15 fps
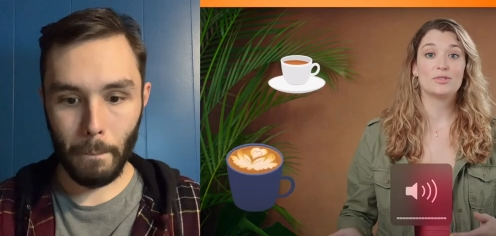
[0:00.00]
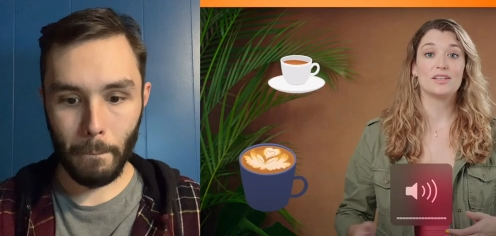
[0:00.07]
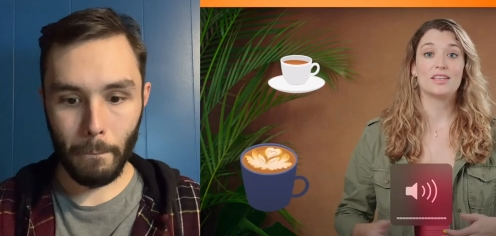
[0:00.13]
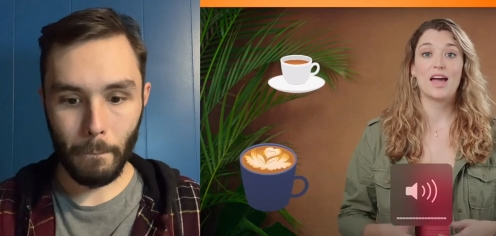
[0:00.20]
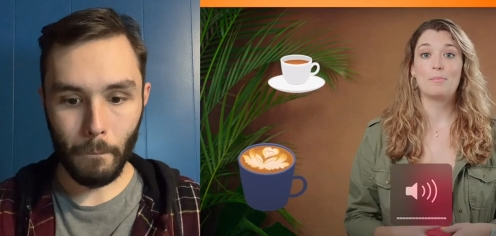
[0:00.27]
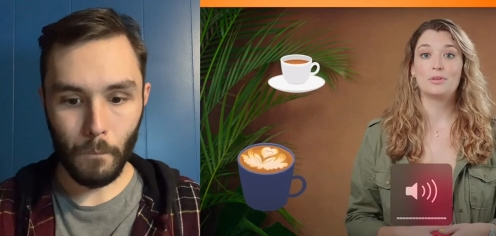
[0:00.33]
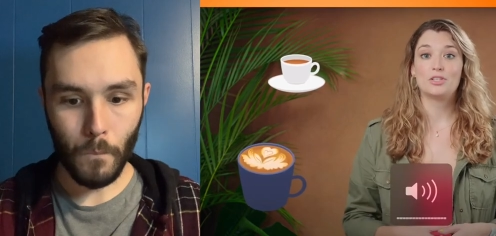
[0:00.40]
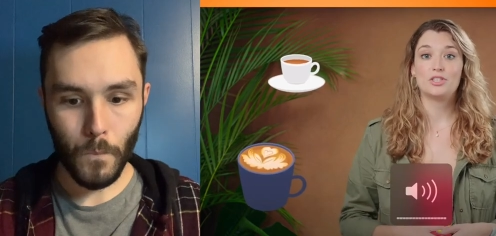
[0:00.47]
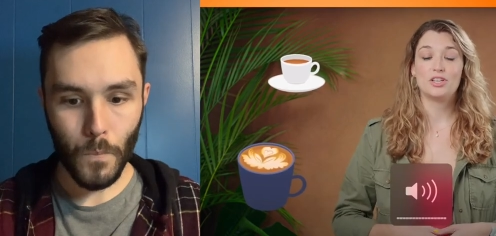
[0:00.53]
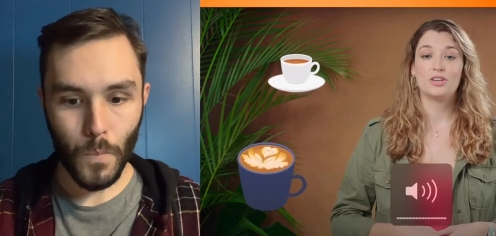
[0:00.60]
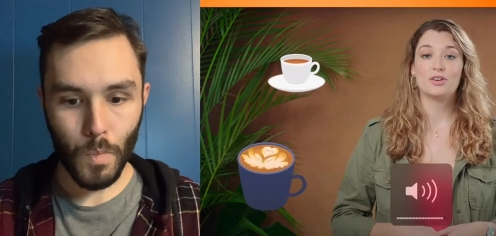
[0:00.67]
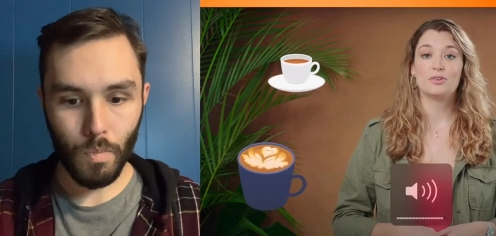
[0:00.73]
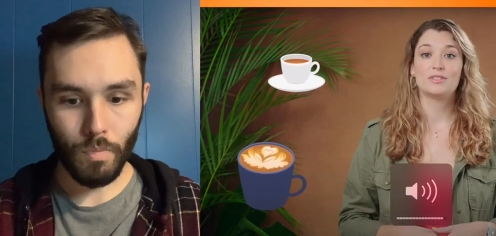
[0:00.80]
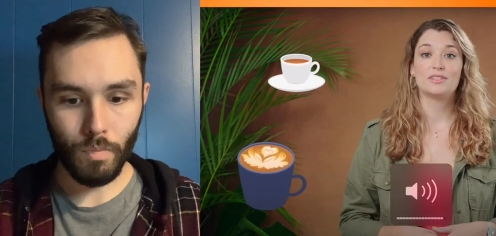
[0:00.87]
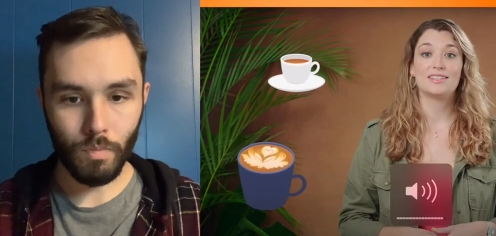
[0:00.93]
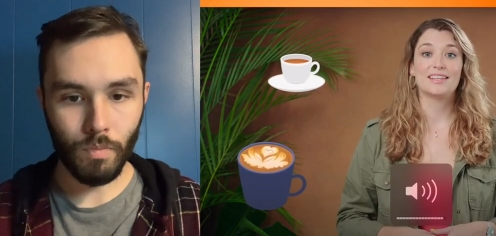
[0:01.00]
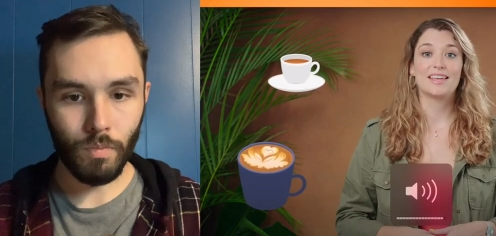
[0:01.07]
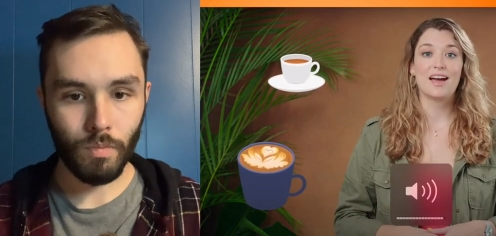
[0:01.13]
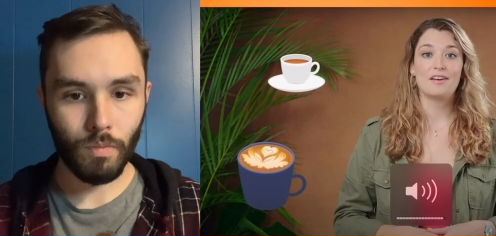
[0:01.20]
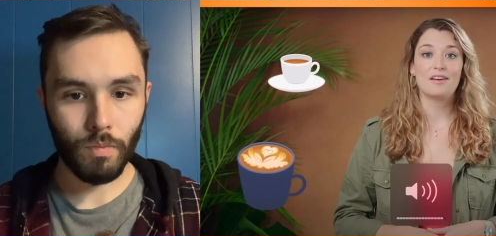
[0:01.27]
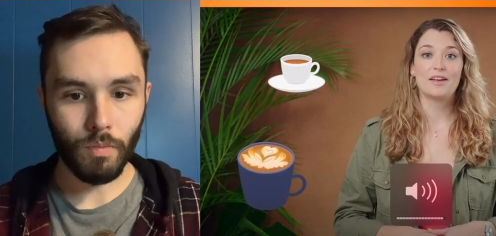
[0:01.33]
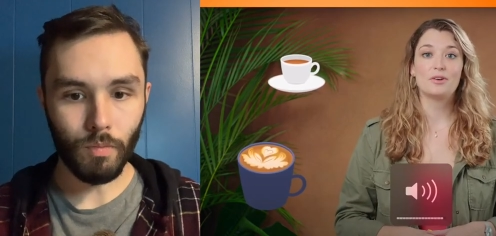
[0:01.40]
Speaker 1: and cappuccinos to
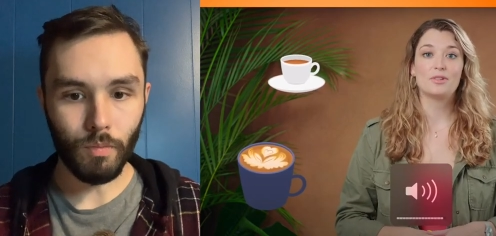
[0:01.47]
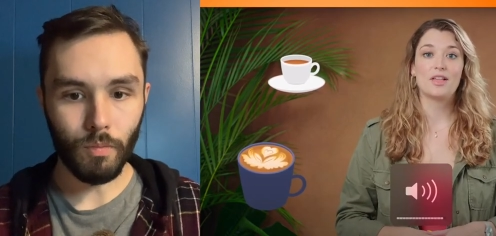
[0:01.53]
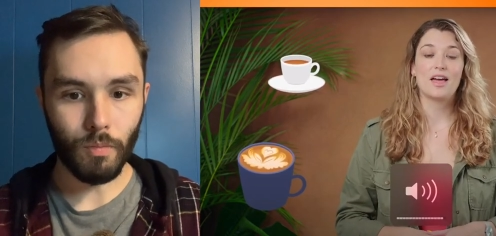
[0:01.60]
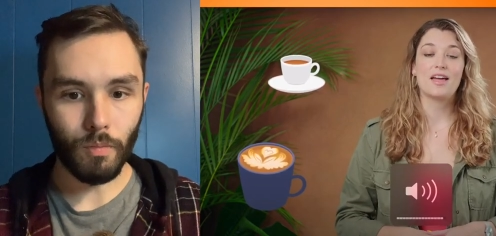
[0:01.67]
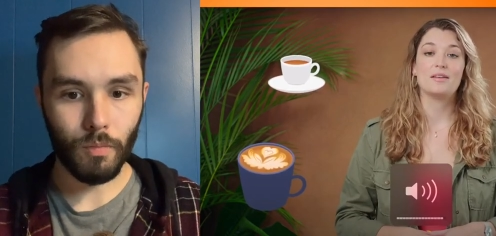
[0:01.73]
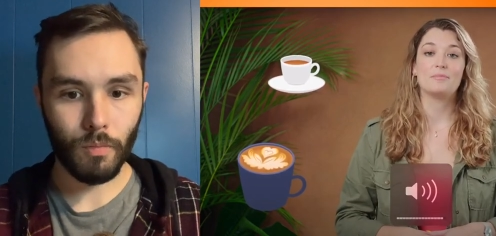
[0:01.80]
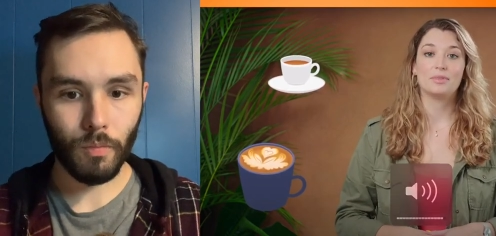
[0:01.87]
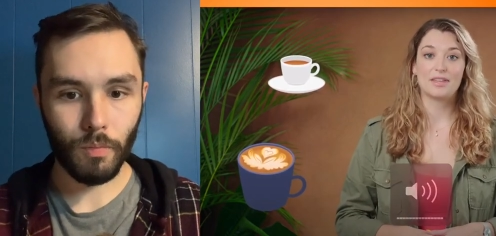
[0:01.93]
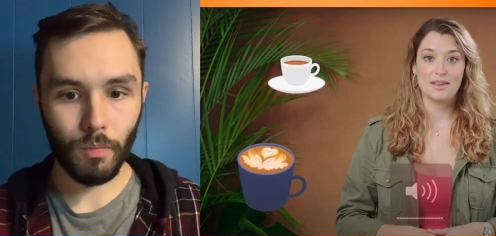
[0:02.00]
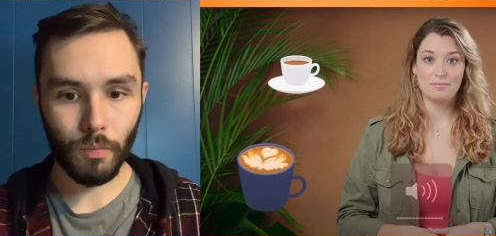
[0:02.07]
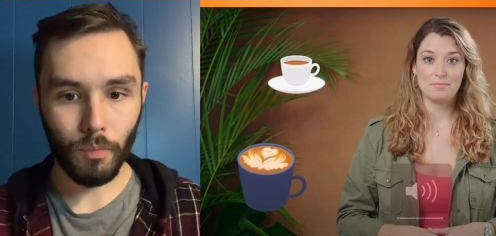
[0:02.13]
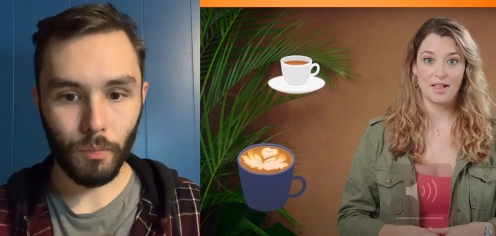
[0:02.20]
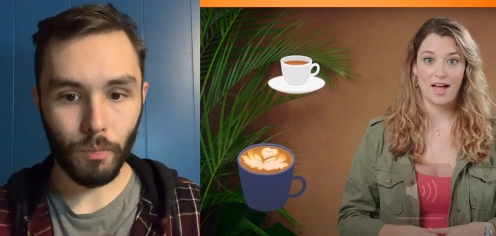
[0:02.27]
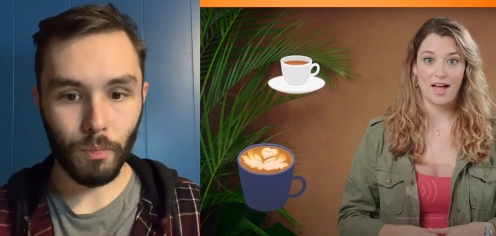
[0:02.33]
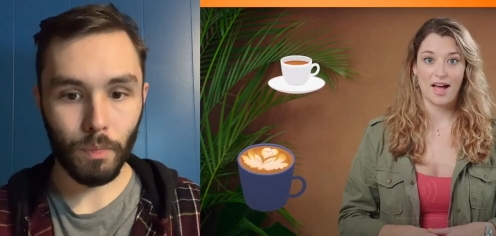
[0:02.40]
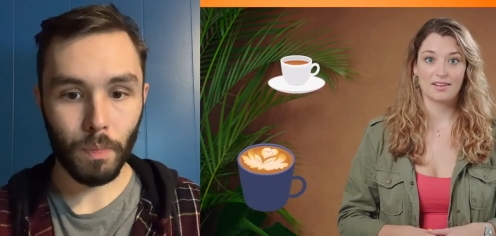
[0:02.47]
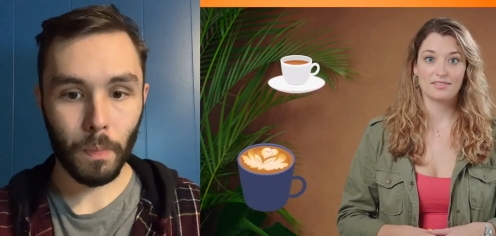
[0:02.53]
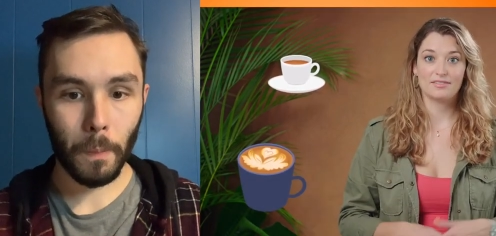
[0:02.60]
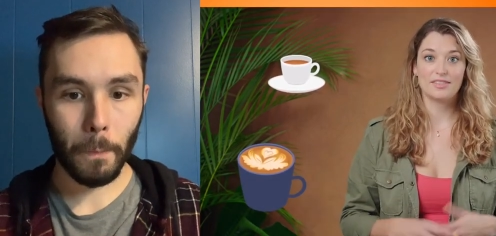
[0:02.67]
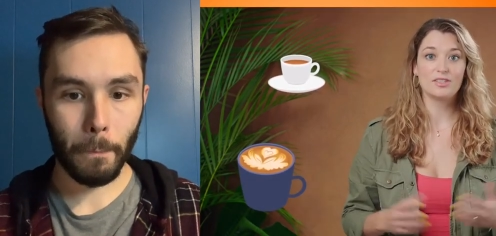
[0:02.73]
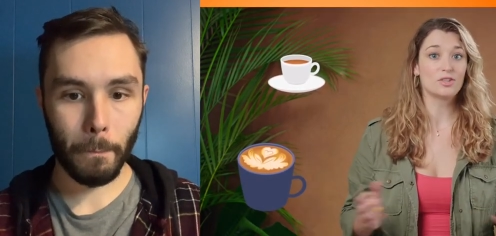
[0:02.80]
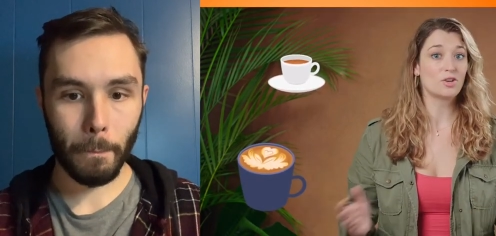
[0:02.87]
cafe au lait and plain black,
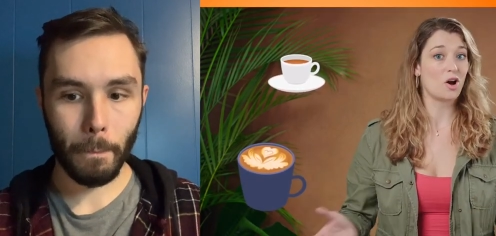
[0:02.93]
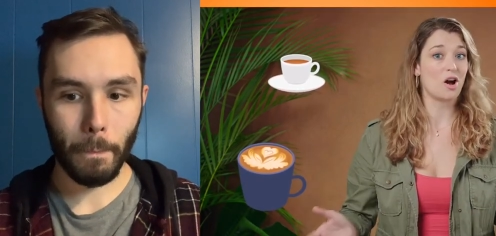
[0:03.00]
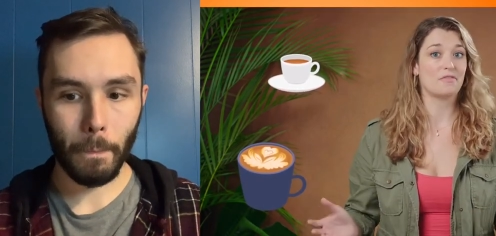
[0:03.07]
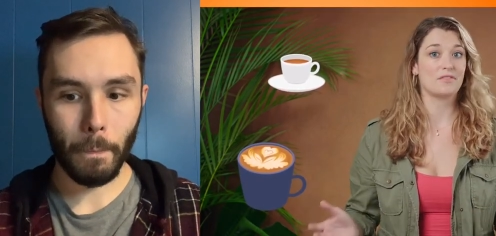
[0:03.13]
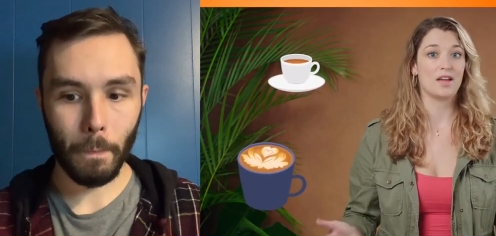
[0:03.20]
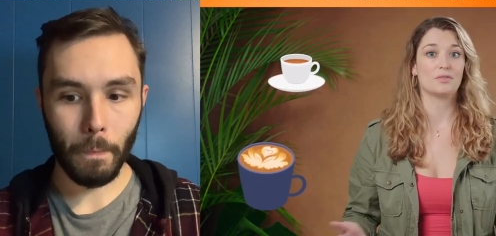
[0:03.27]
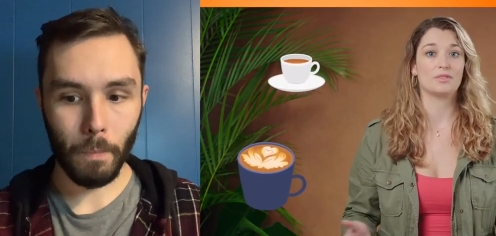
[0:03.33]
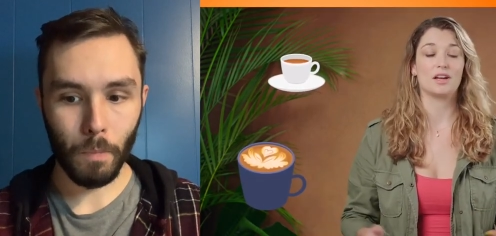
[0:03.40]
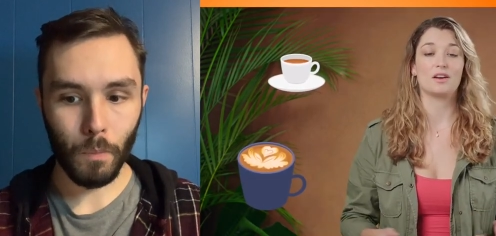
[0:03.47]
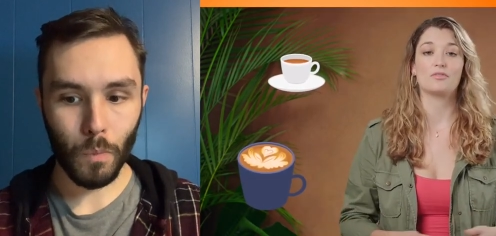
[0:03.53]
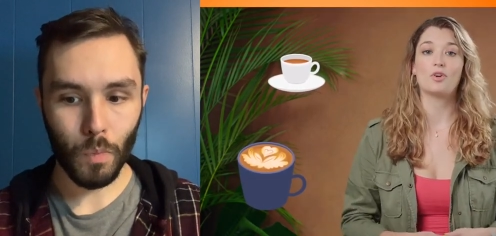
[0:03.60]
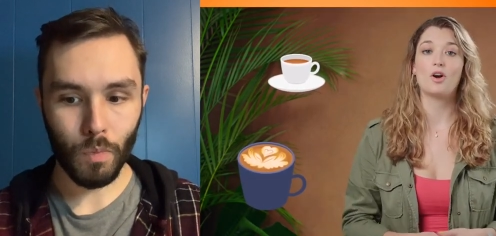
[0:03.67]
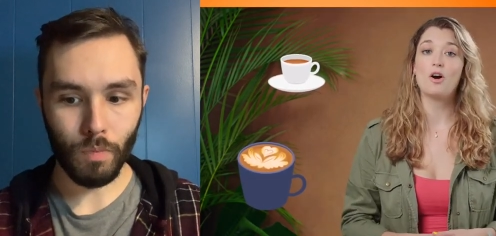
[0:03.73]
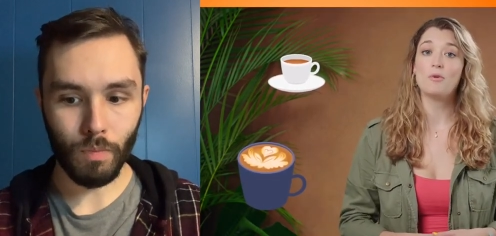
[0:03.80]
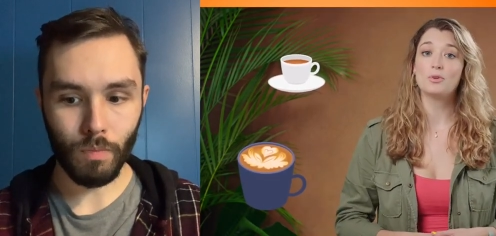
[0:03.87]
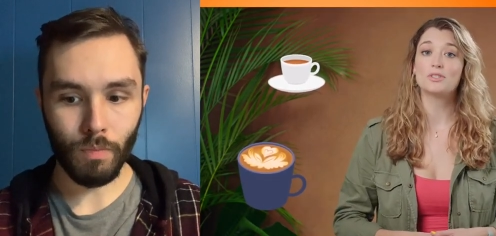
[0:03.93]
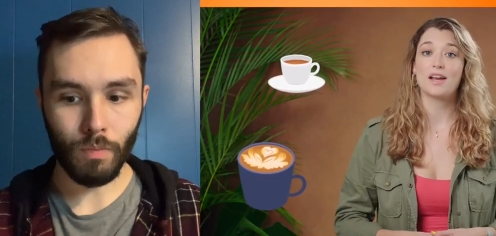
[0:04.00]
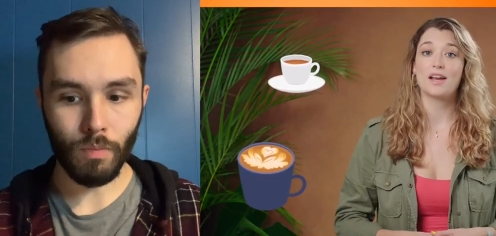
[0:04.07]
there's a coffee out there for almost